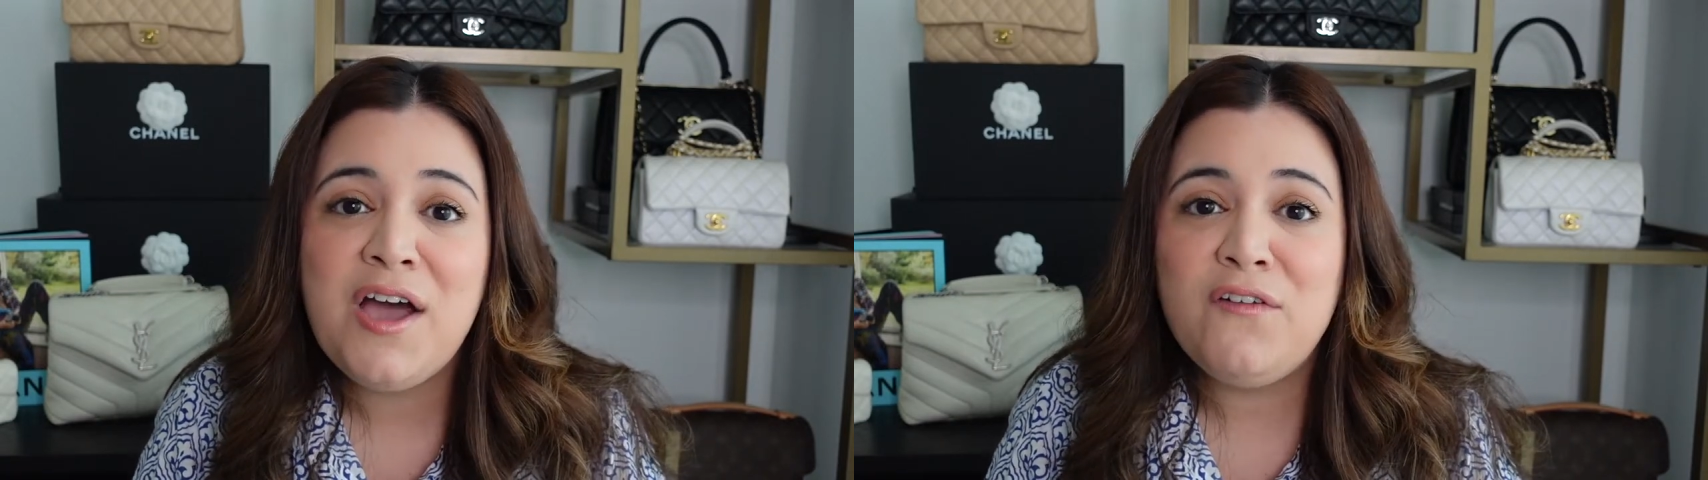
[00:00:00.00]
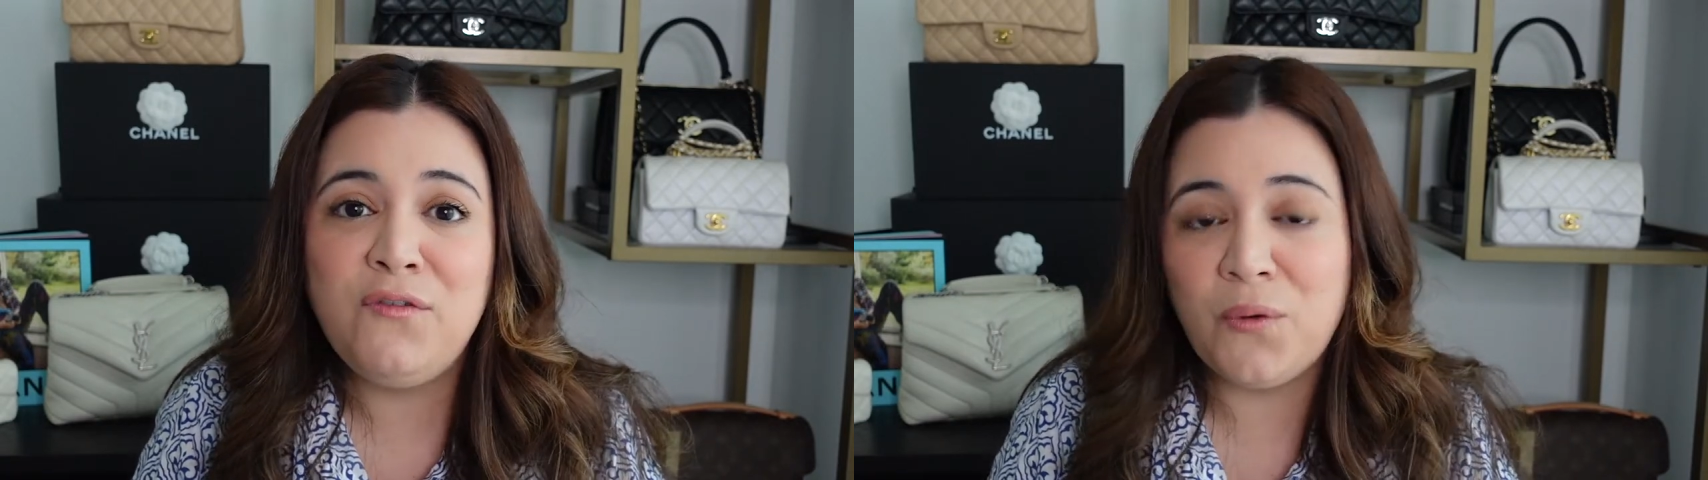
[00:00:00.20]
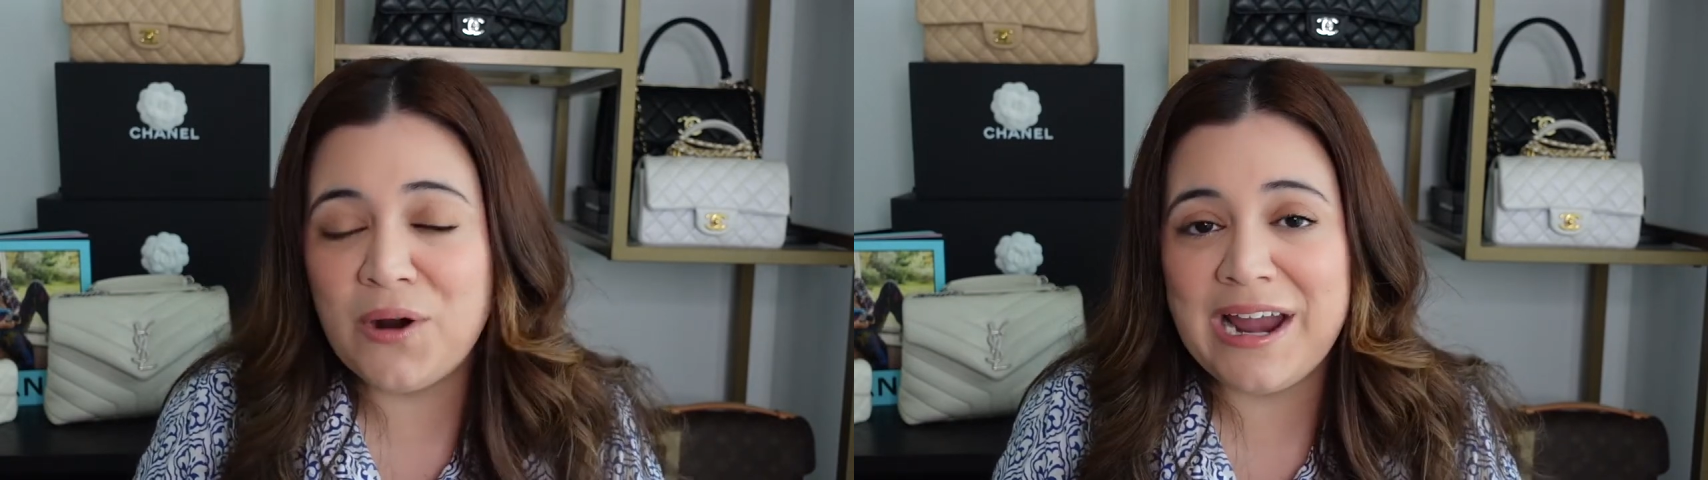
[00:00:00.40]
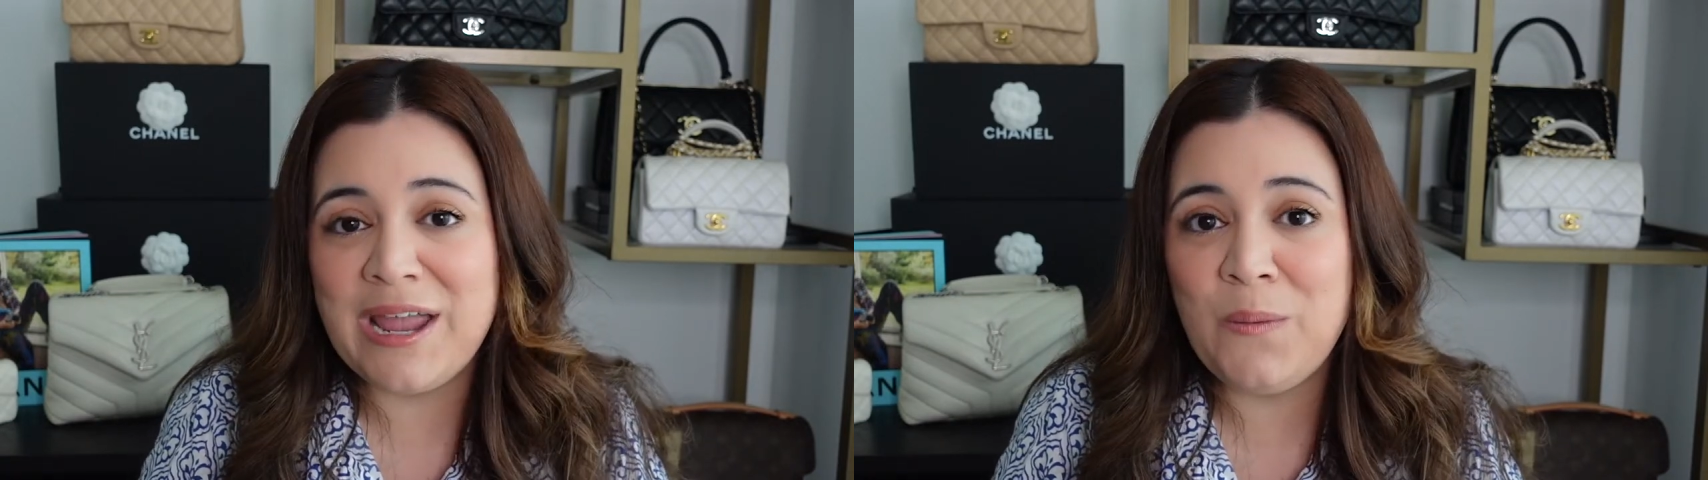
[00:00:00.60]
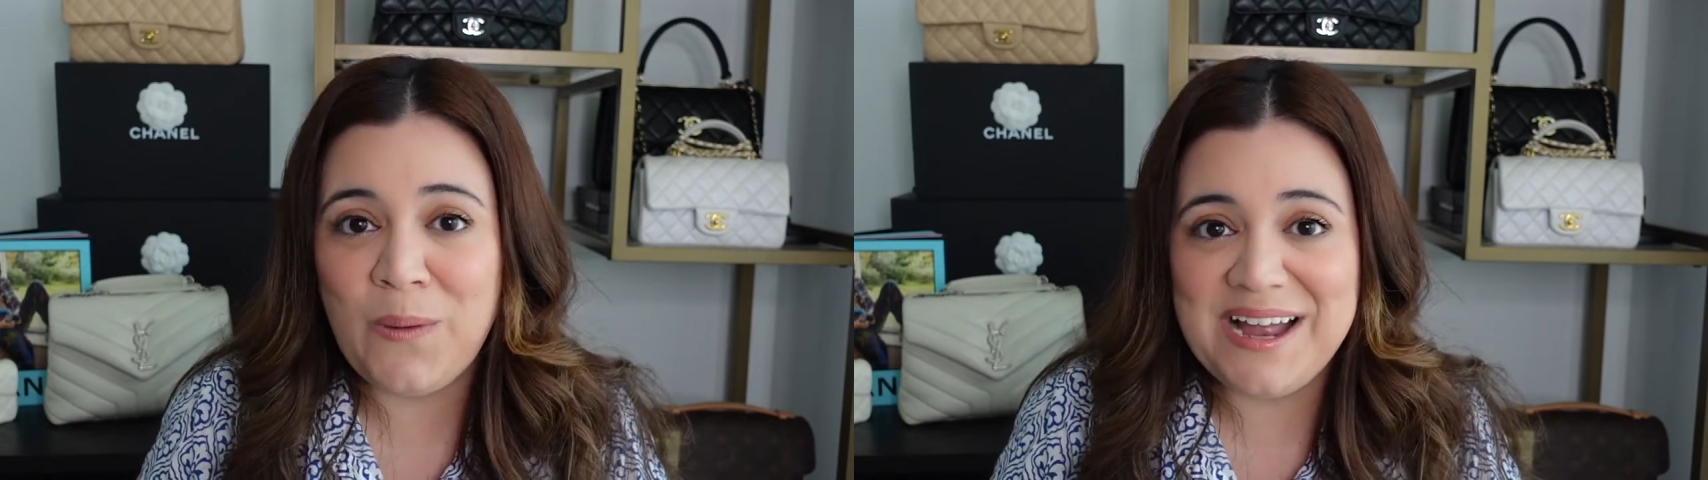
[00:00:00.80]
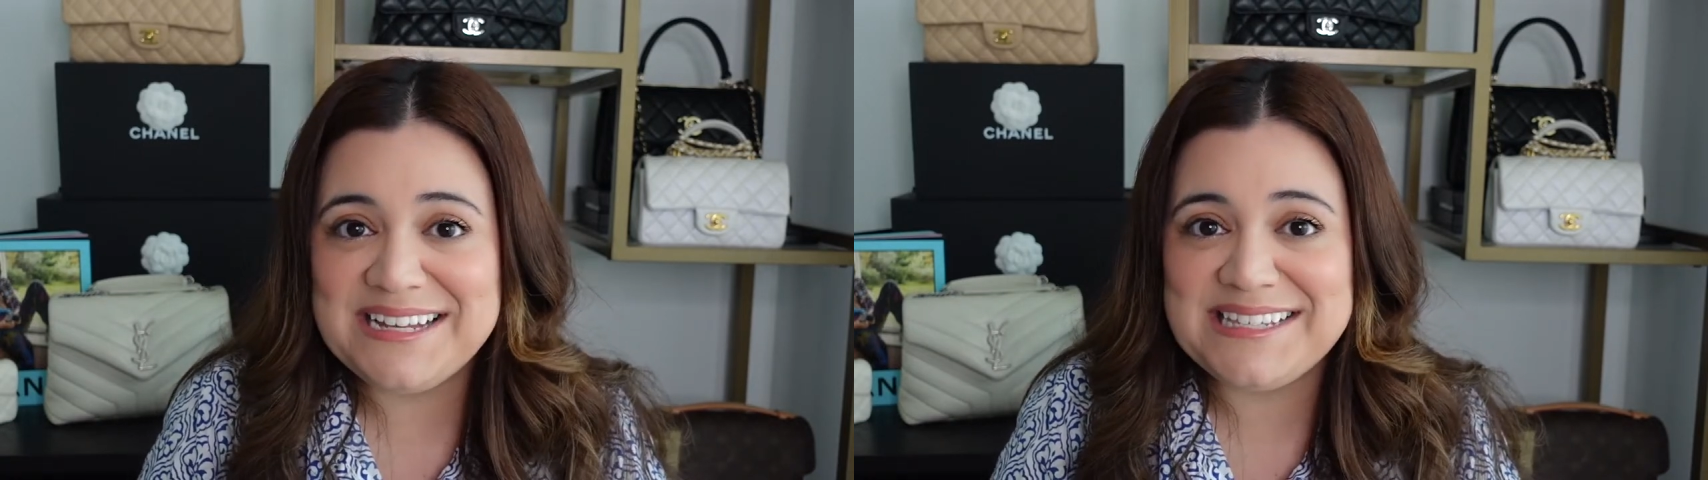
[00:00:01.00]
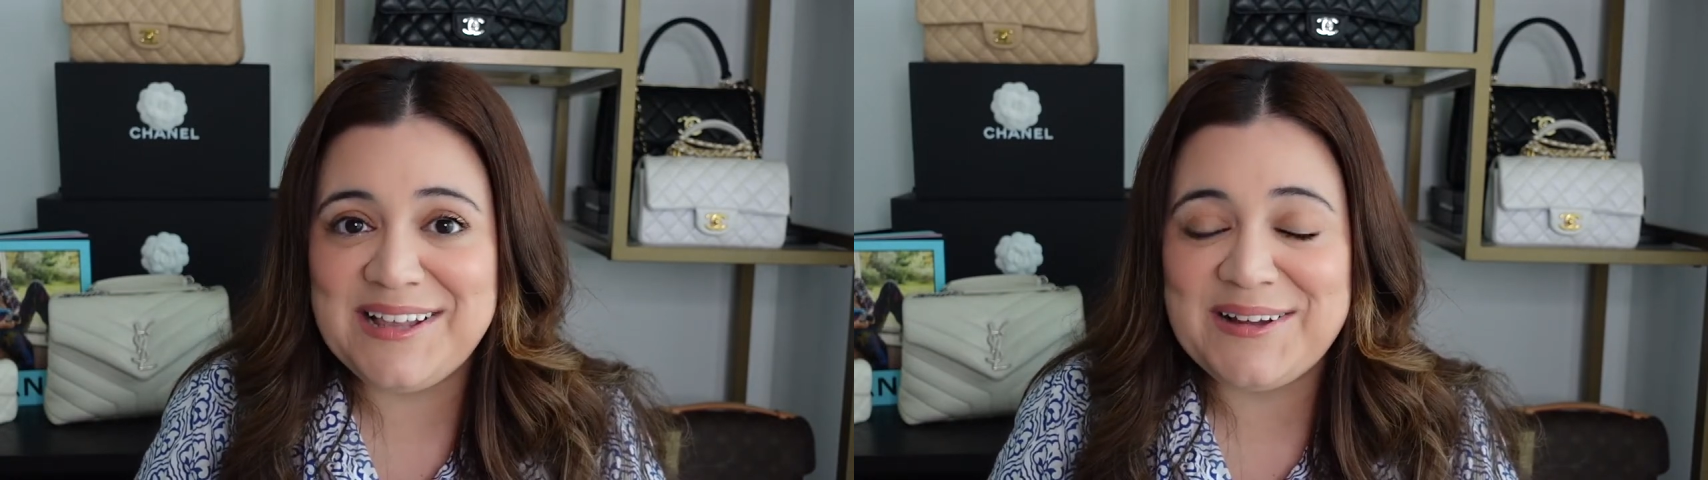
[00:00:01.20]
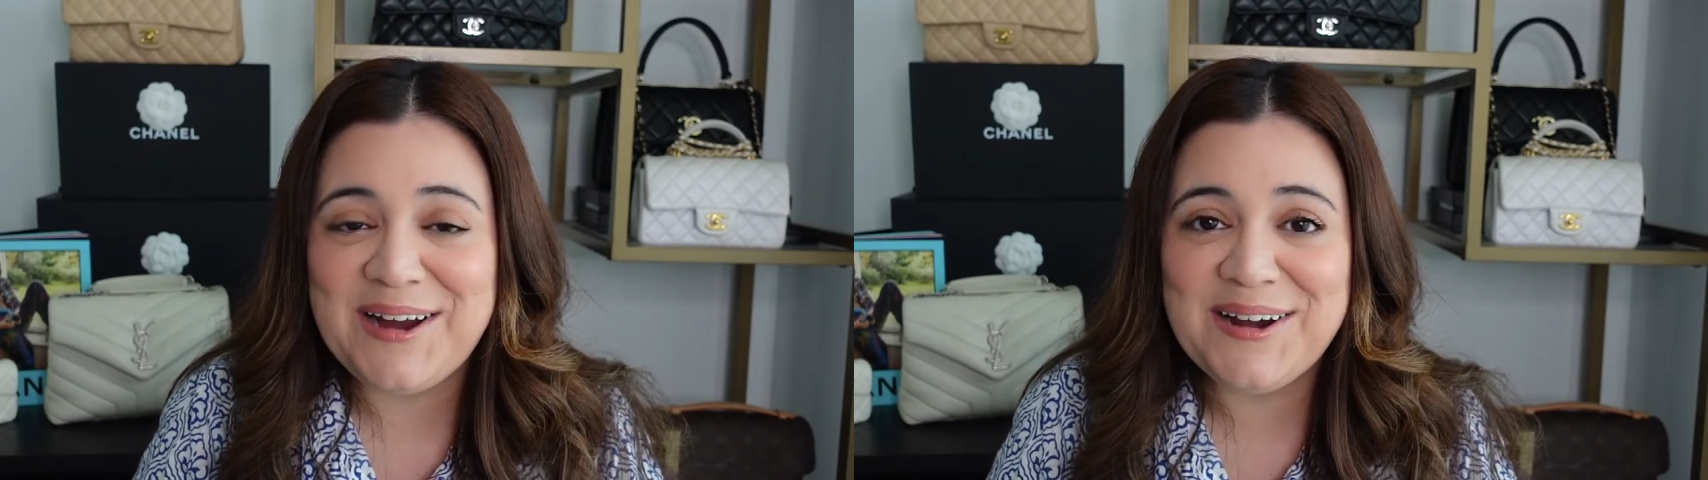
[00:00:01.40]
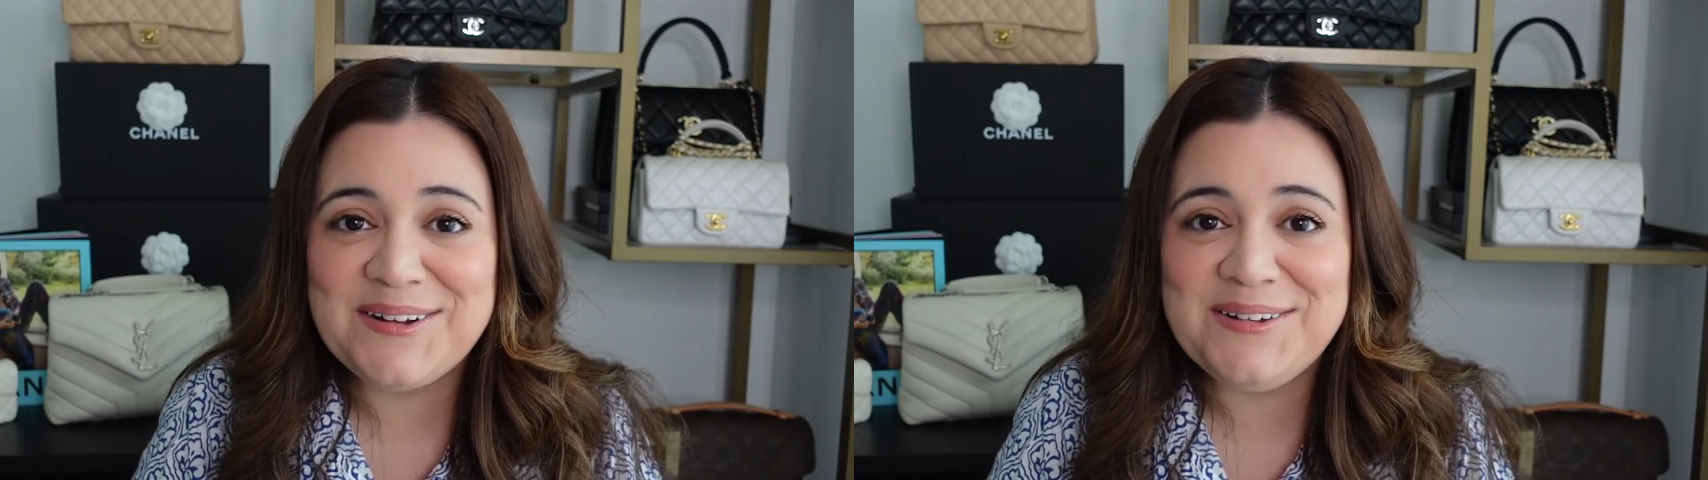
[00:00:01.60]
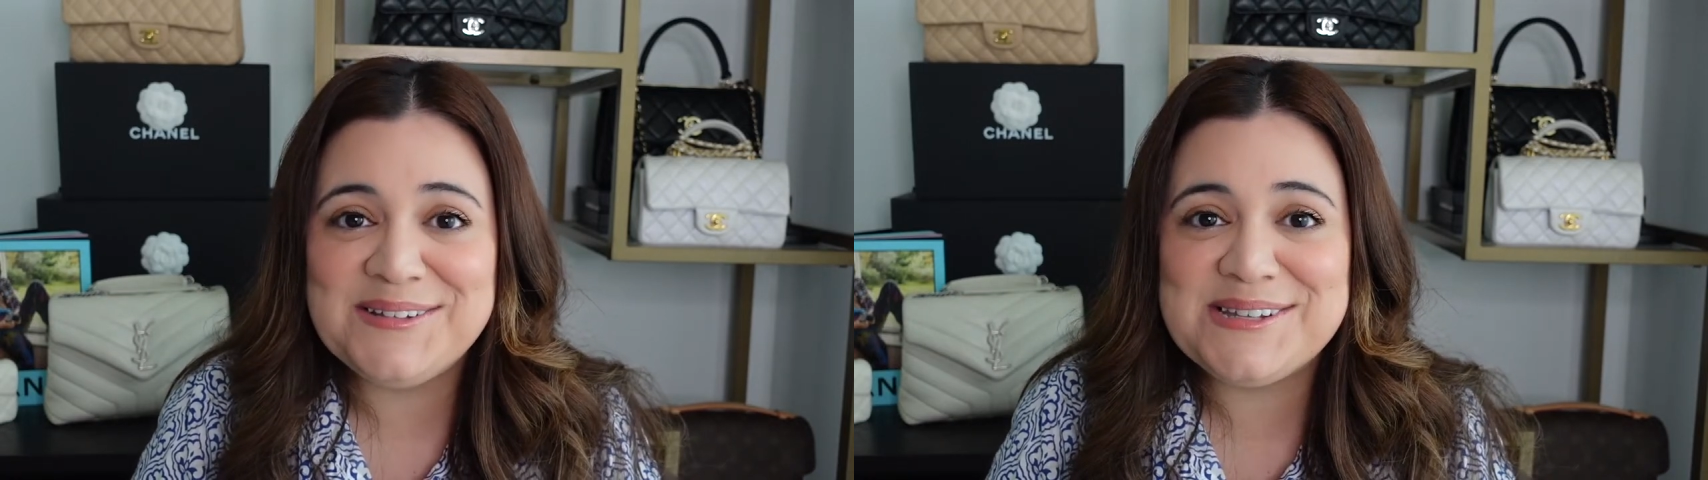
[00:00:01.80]
for a YSL card
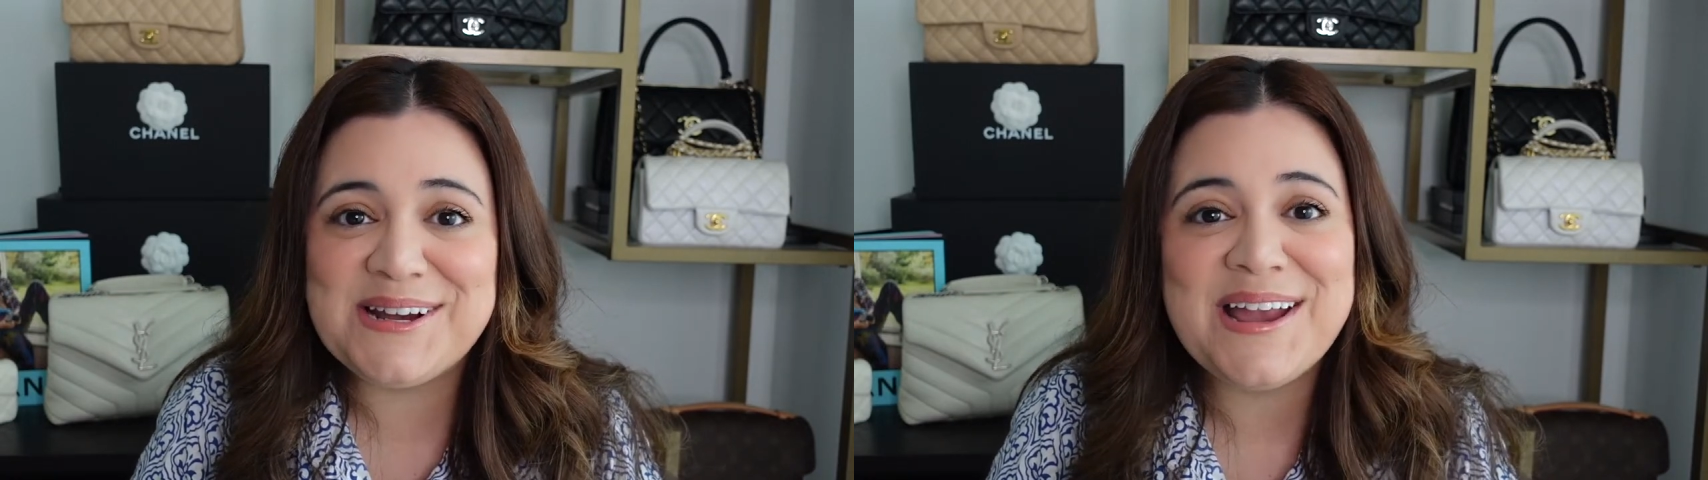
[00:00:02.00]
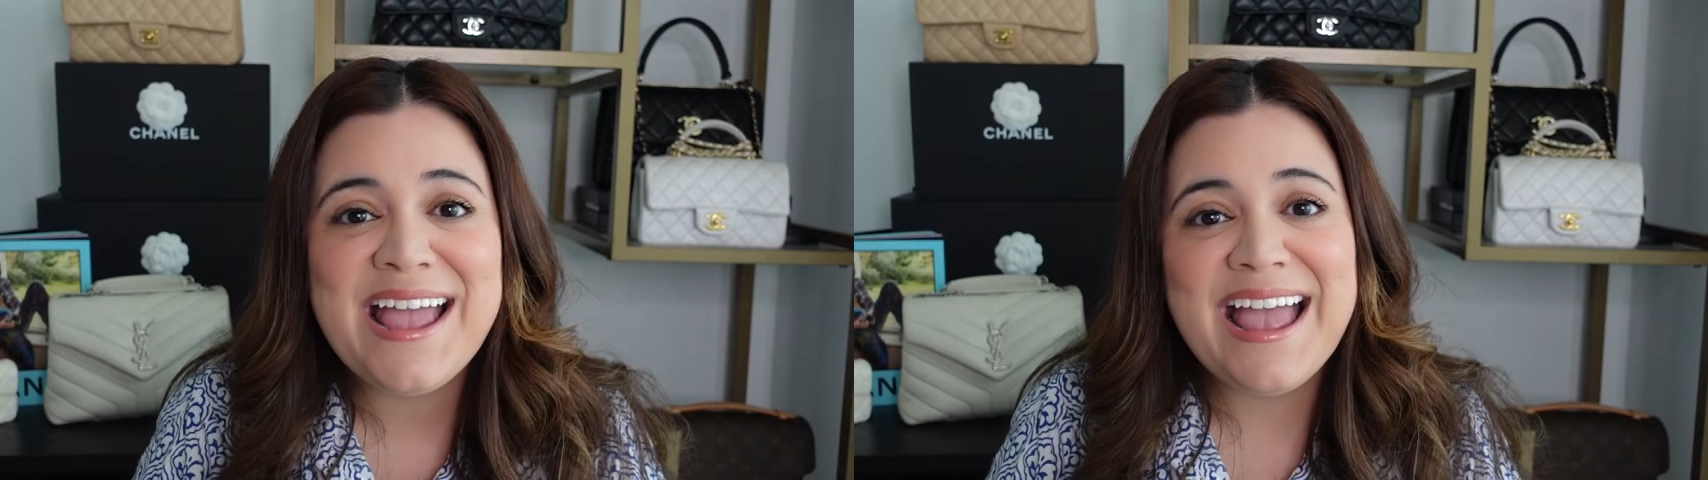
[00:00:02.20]
holder.